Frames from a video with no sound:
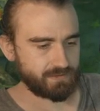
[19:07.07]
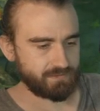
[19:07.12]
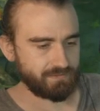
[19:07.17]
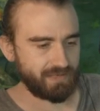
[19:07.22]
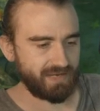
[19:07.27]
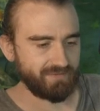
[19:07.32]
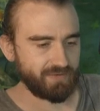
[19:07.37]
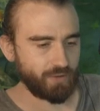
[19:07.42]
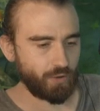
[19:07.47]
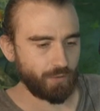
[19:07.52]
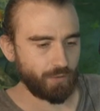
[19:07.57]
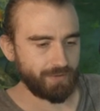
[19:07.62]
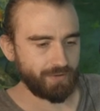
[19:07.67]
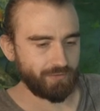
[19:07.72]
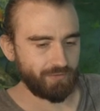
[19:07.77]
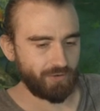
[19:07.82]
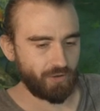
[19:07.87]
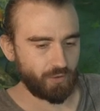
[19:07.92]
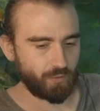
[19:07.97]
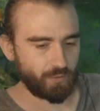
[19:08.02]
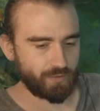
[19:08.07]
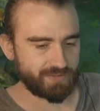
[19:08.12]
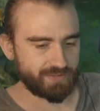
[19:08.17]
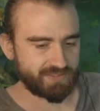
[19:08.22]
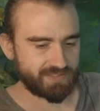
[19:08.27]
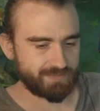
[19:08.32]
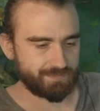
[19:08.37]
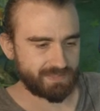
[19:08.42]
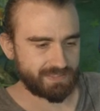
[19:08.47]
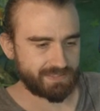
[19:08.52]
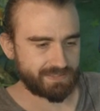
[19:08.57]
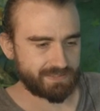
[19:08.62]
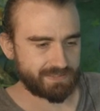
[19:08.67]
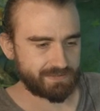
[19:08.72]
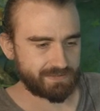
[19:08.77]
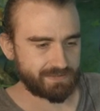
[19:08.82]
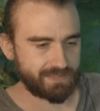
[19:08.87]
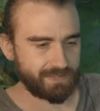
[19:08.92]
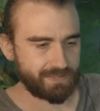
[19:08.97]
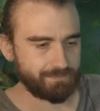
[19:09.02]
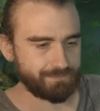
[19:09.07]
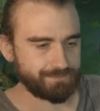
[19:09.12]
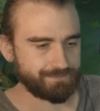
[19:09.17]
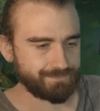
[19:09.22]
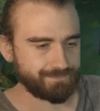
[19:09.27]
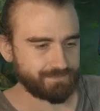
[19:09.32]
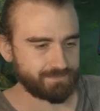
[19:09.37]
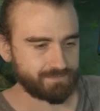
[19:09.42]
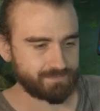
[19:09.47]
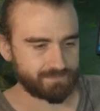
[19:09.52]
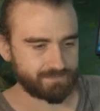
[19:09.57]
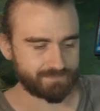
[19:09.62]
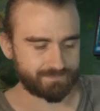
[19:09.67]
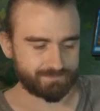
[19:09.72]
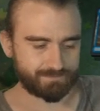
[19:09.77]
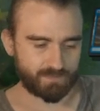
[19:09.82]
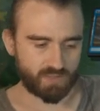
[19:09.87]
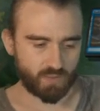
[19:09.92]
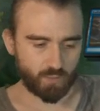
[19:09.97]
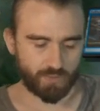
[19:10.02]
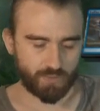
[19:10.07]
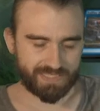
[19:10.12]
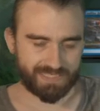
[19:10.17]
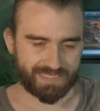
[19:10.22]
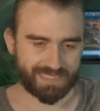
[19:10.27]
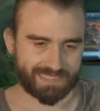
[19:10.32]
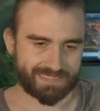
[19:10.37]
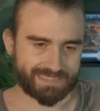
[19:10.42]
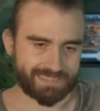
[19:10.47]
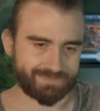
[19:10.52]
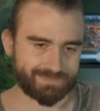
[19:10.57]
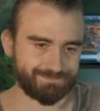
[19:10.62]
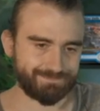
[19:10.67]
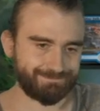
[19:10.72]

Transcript: We have an army of Llanowars, but yeah. We're dead.